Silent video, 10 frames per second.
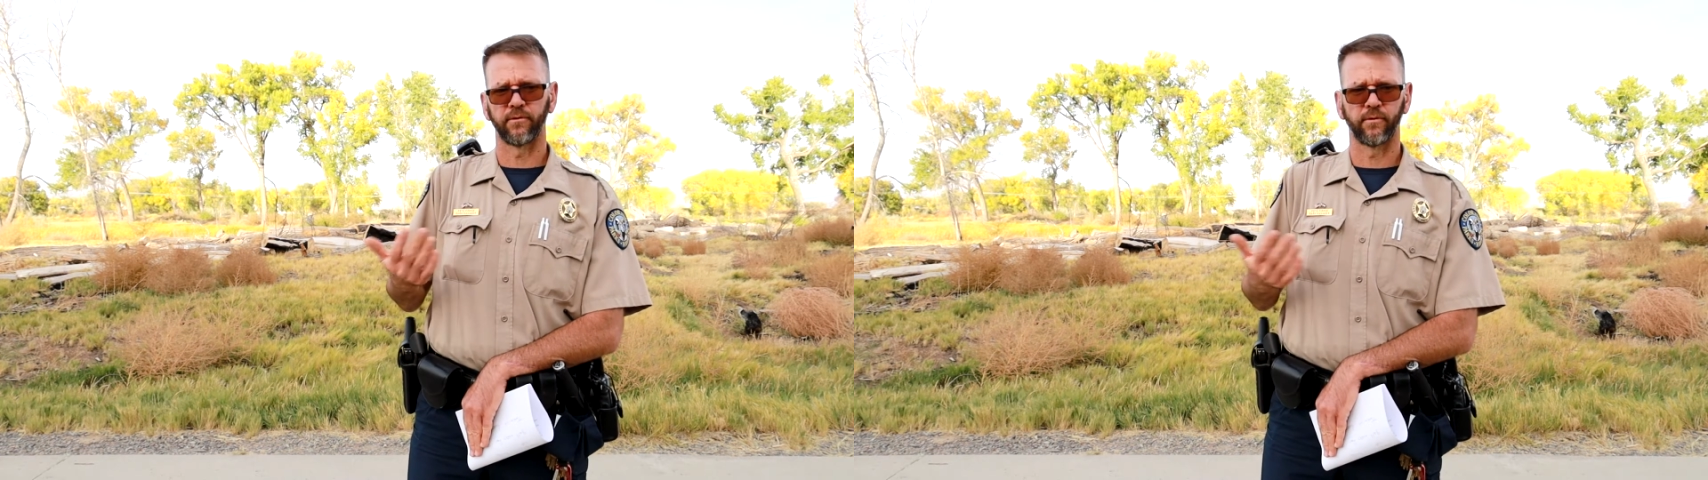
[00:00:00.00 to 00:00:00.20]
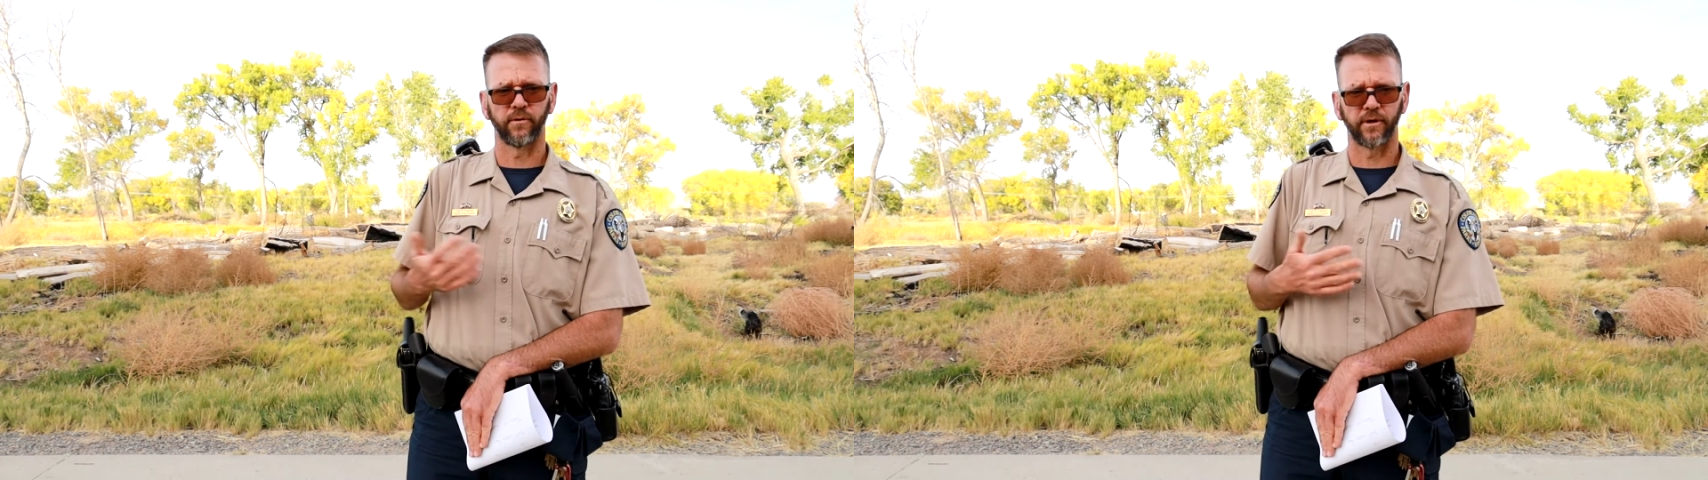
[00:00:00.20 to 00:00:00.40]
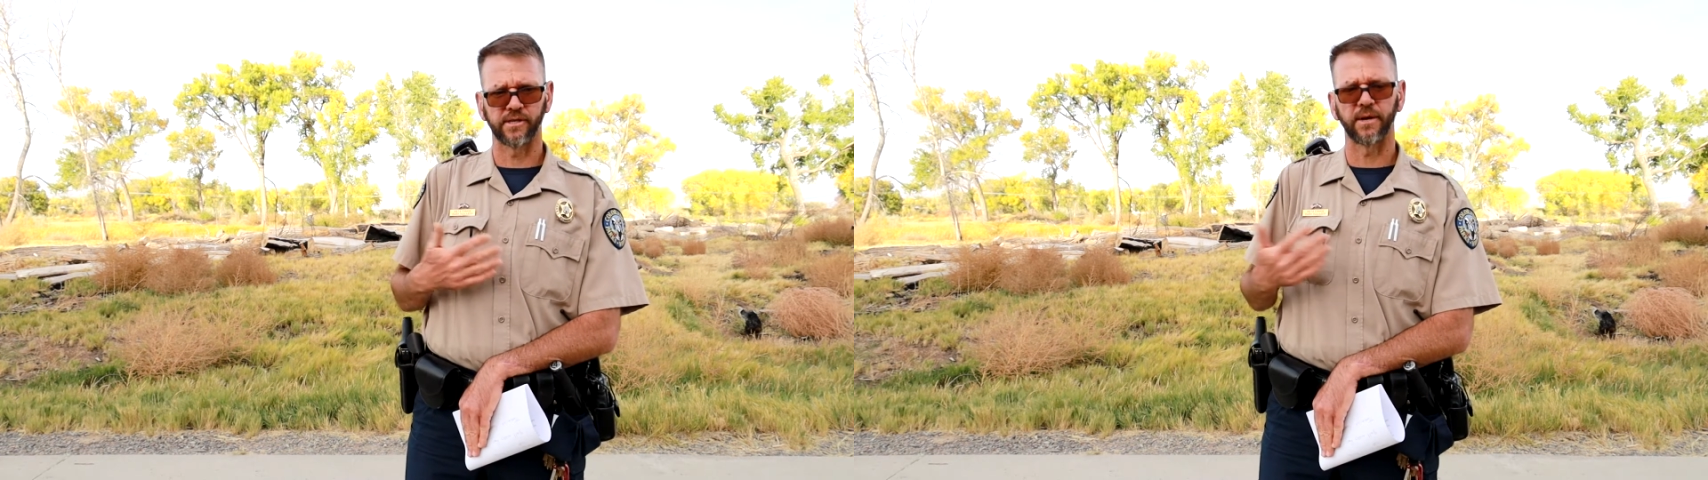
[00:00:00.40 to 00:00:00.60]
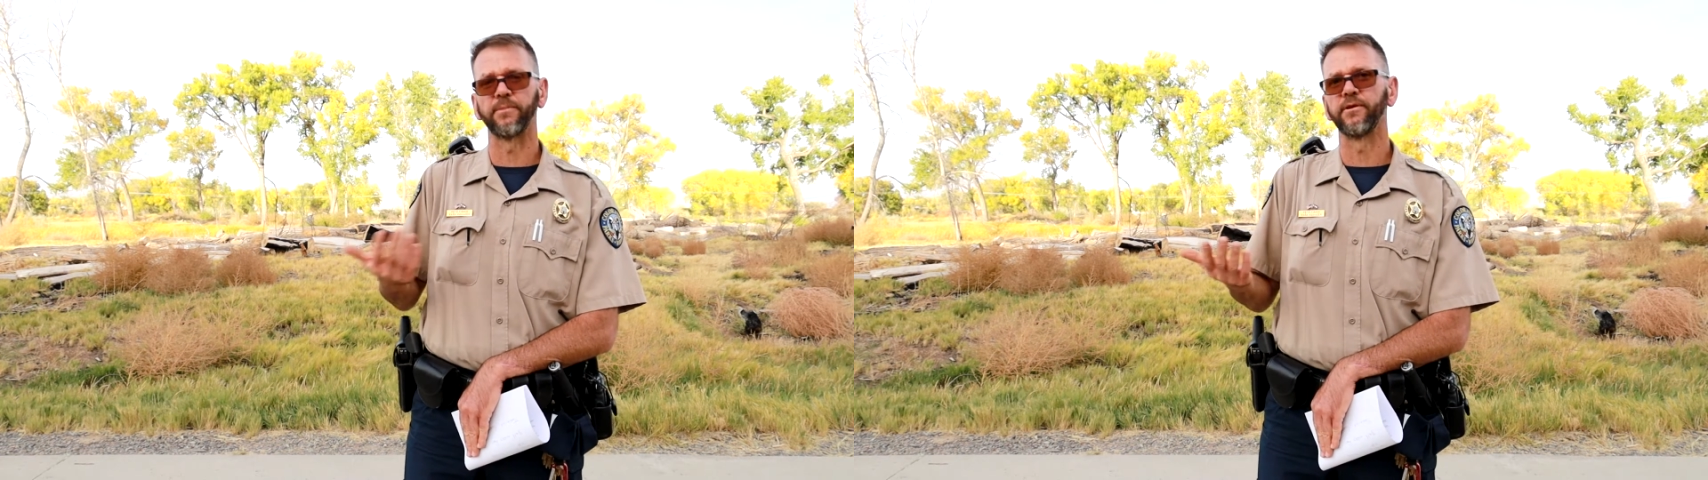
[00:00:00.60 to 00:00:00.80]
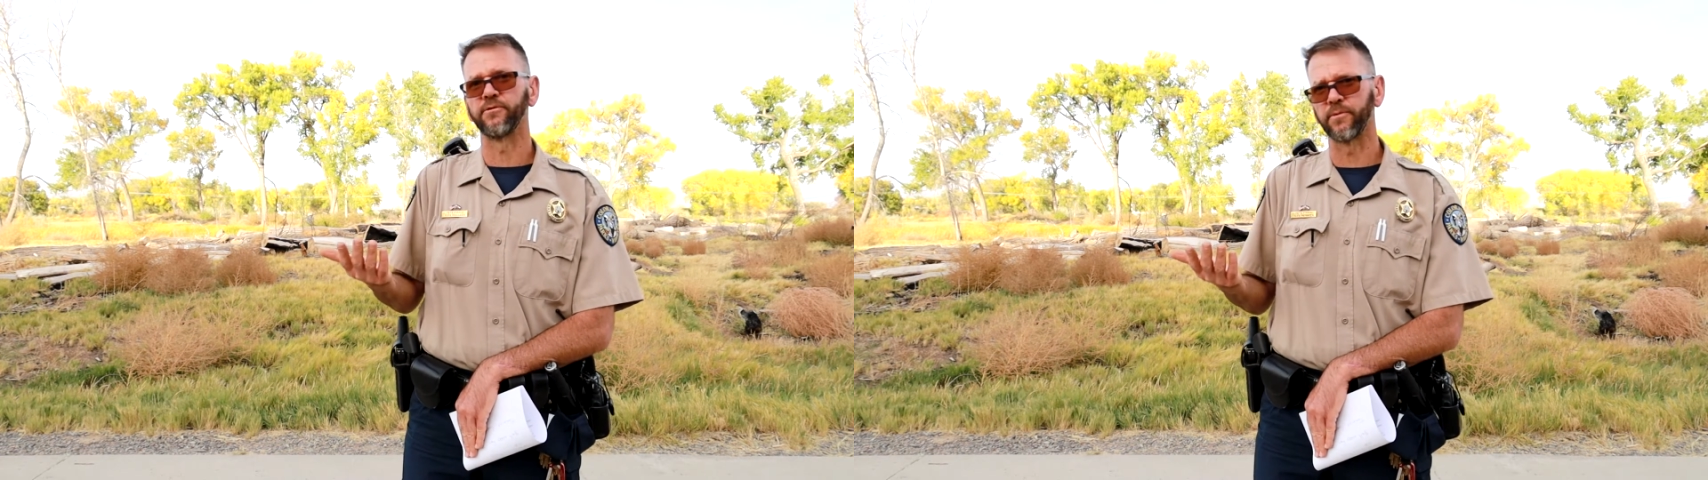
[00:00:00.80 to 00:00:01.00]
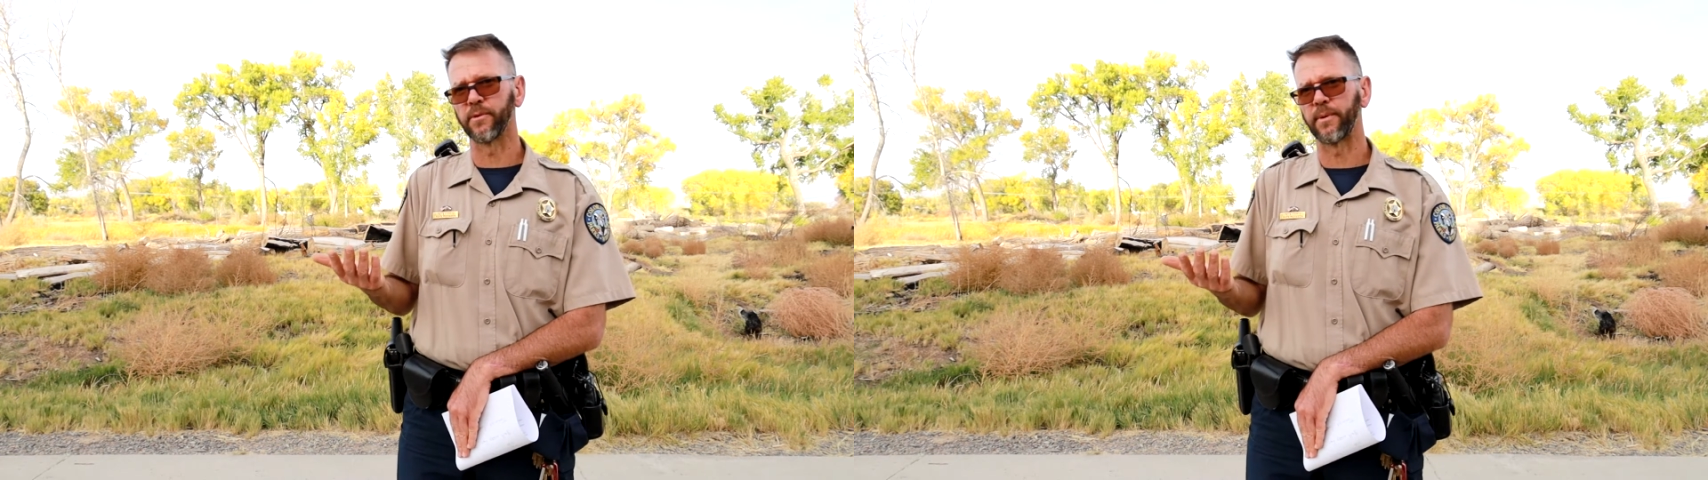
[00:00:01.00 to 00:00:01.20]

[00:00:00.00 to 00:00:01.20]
or acceptance from the